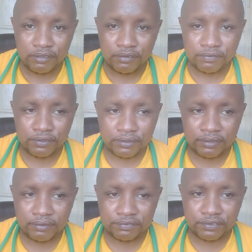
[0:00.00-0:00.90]

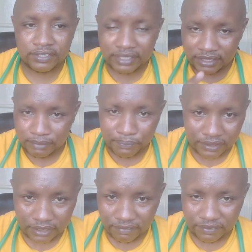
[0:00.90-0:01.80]
For this
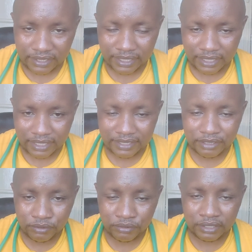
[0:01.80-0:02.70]
specific lady
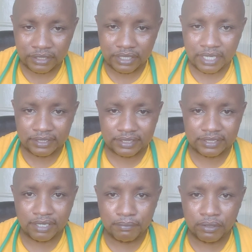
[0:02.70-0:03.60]
who and asked
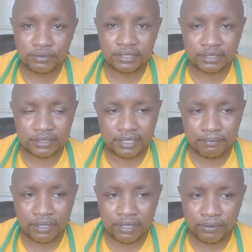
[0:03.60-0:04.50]
about the same,
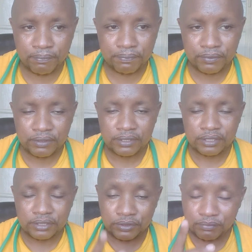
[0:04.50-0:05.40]
I hope
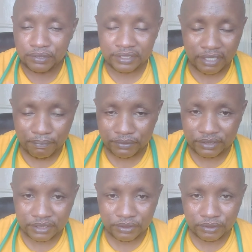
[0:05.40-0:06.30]
you'll be in a
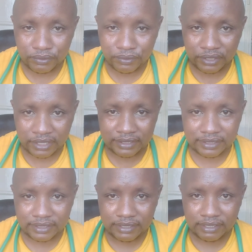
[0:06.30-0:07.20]
position to get
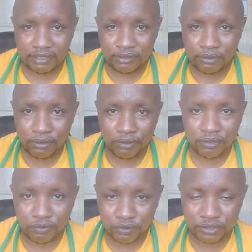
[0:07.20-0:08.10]

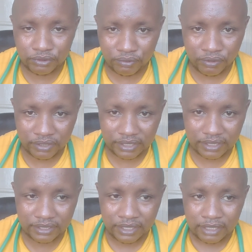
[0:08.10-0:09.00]
all what you wanted.
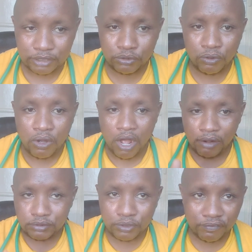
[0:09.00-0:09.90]
So
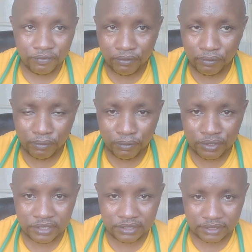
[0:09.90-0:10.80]
out of all
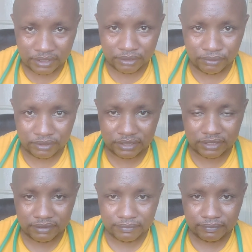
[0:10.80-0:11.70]
these reasons,
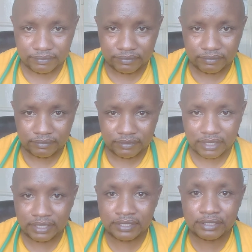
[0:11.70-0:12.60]

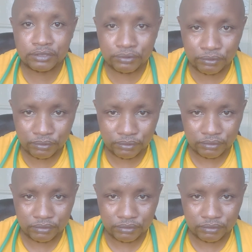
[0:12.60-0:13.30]
it's you